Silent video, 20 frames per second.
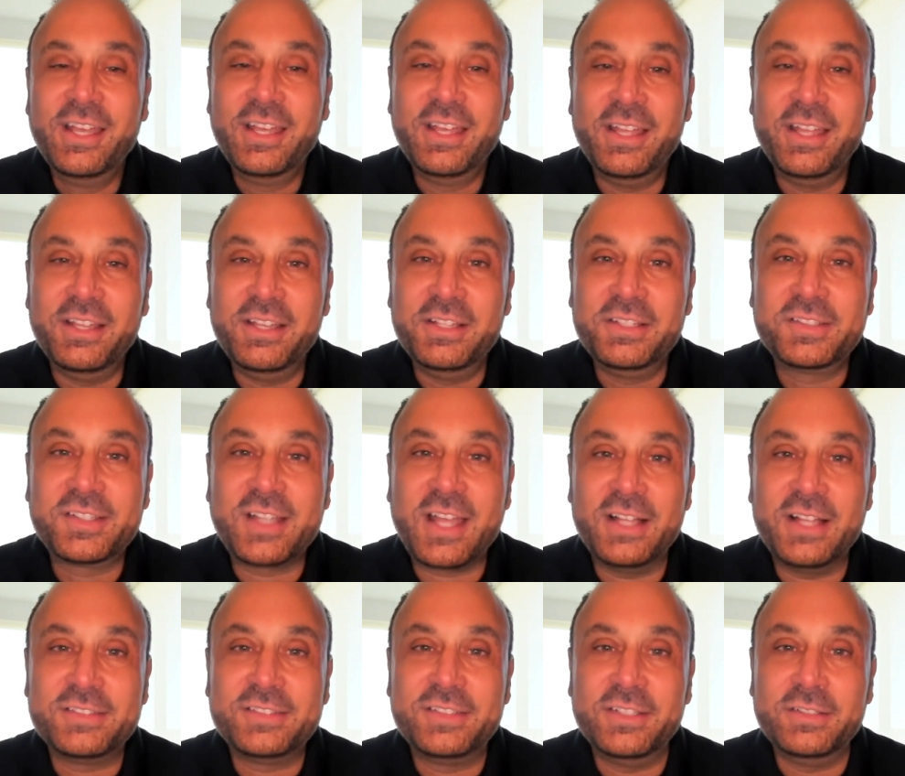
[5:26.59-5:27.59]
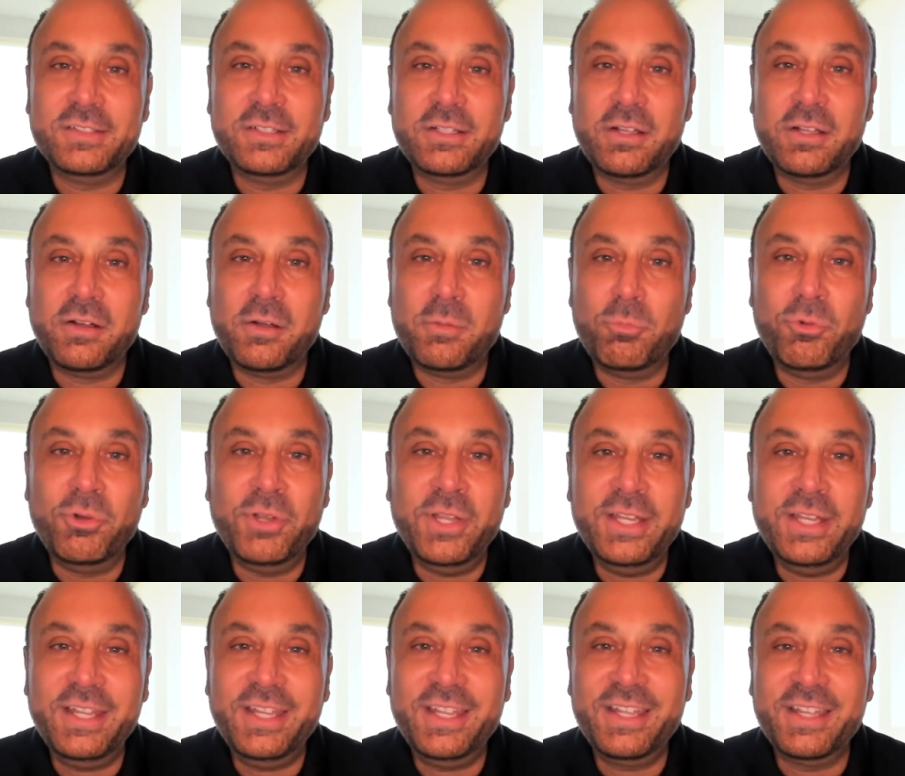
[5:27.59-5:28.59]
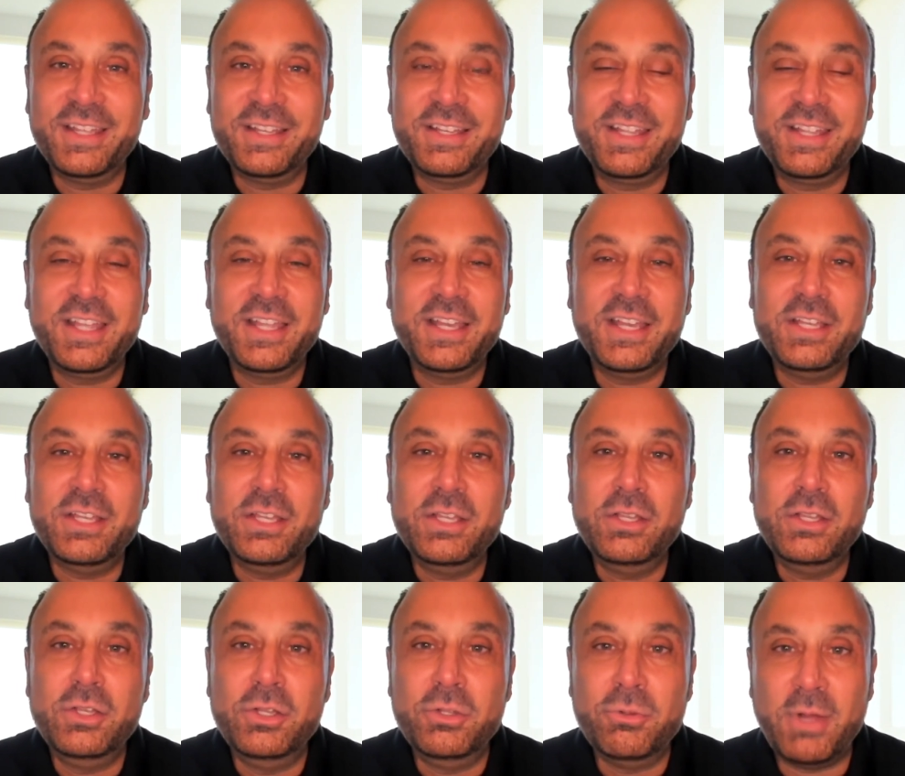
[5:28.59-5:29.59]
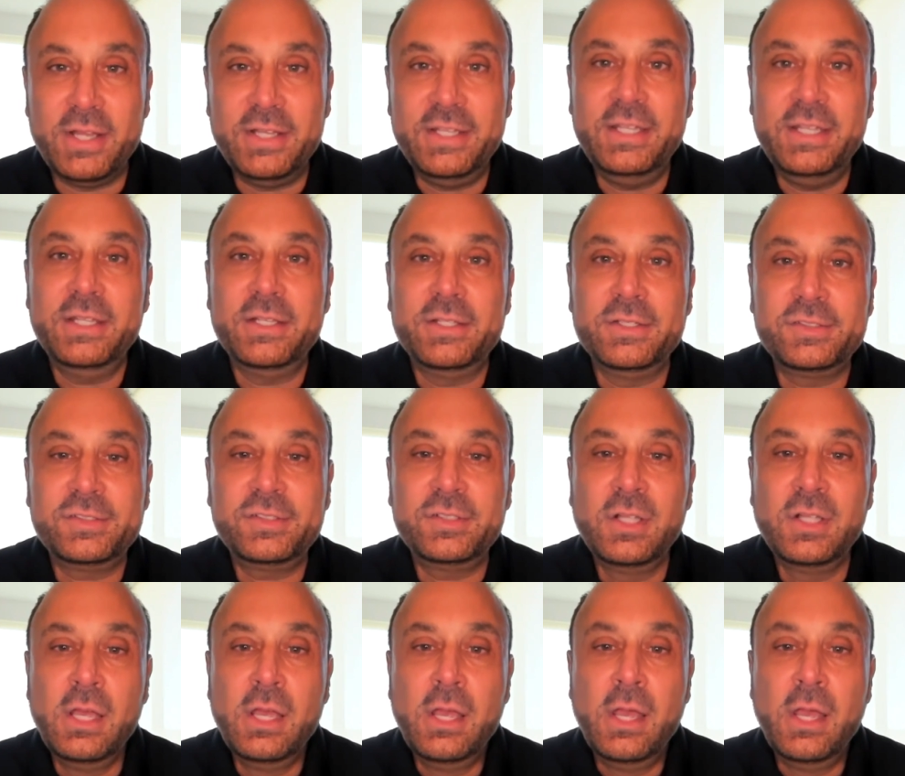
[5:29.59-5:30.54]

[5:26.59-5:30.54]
It is constant reading and getting new ideas.